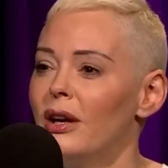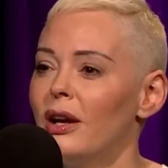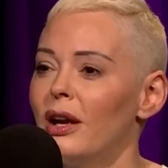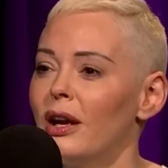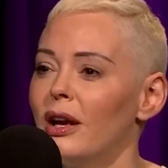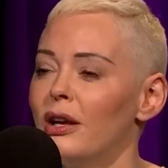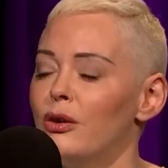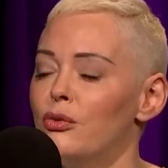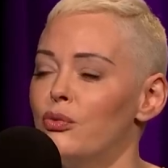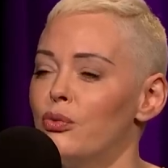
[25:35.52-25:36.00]

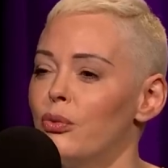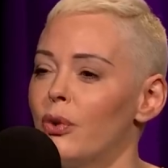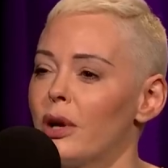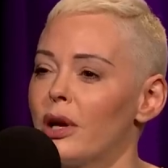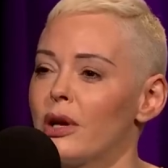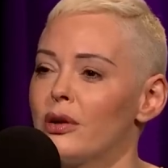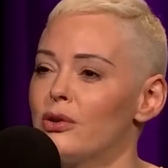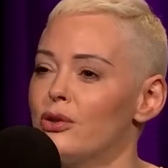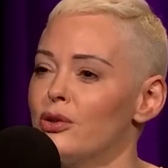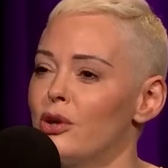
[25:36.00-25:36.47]
And what
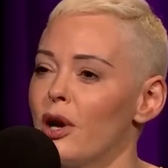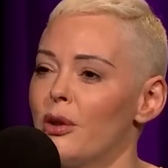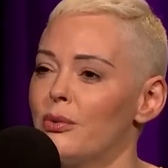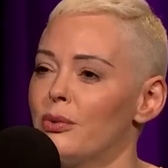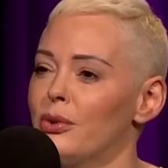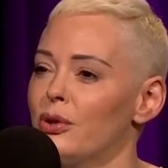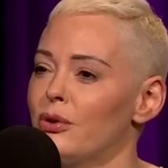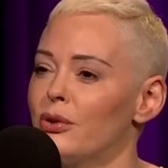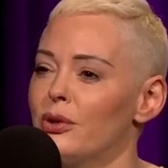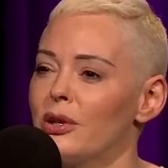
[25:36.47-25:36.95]
other job
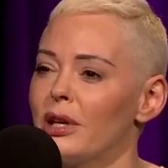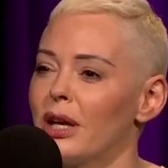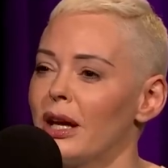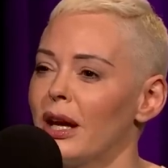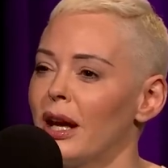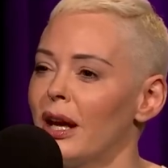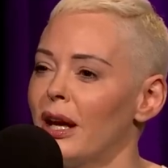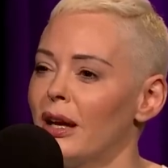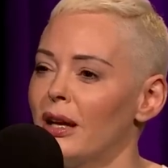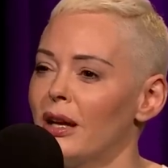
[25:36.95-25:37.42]
are you going to
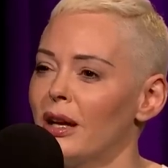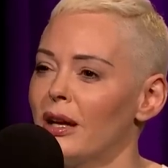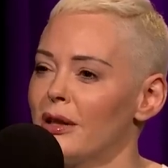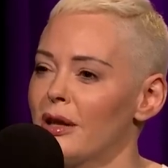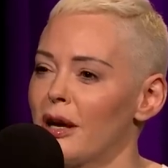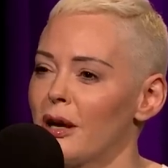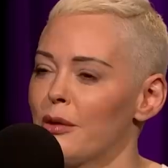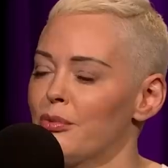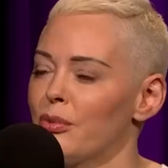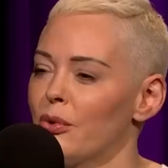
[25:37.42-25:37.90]
get at
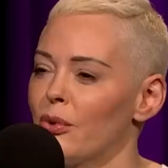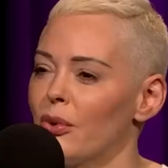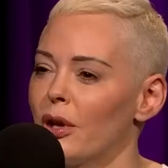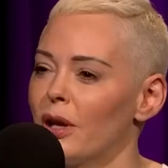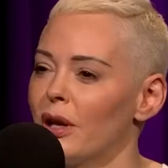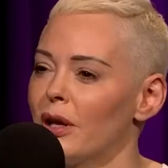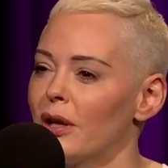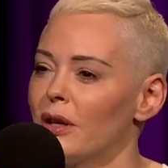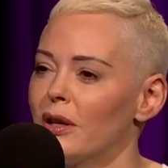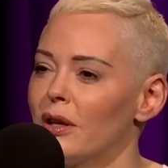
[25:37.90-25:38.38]
that
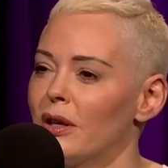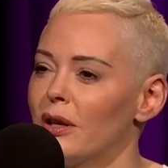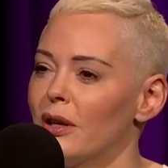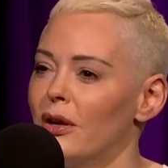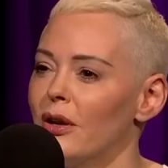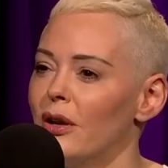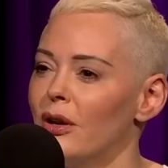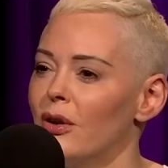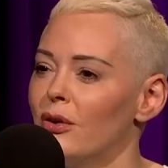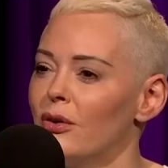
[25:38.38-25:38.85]
point?
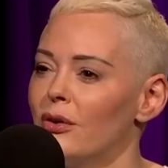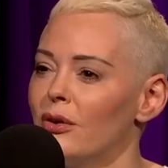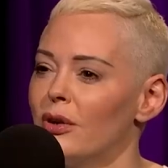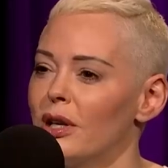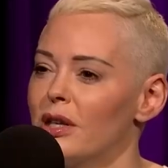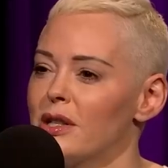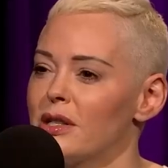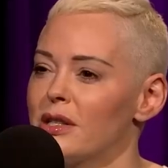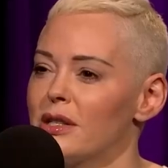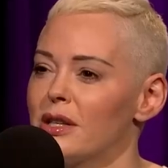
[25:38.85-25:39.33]
You know,
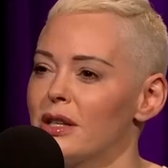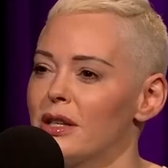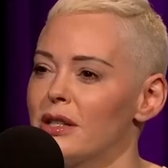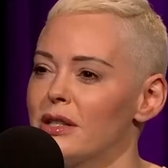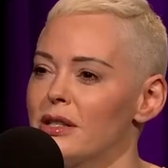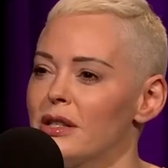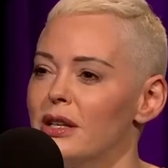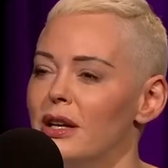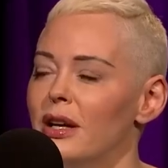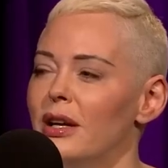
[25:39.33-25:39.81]
it's
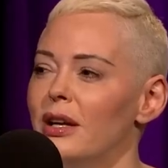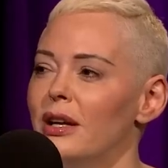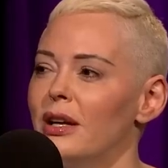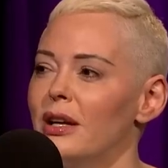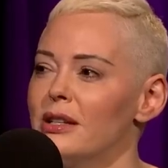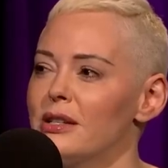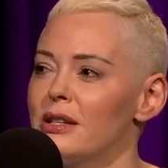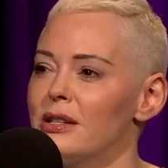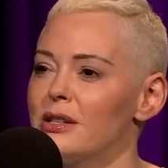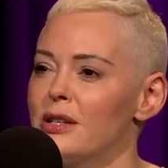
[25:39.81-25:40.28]
it's
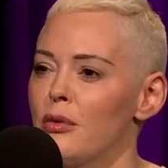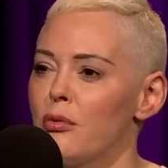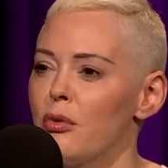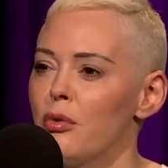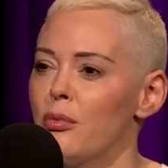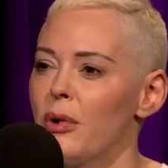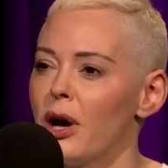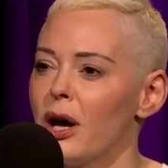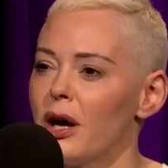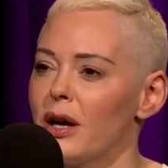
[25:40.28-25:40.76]
it's a
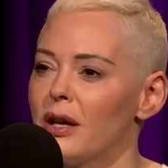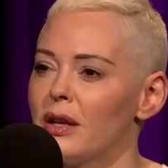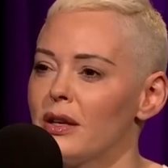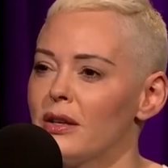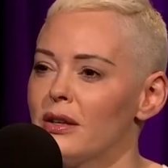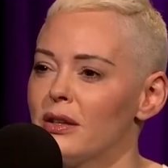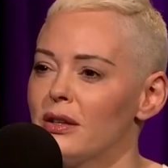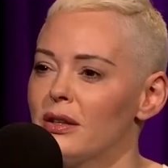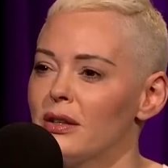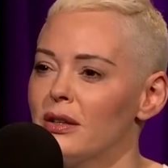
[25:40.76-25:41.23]
double
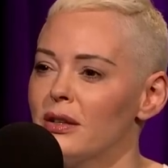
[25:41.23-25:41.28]
bind.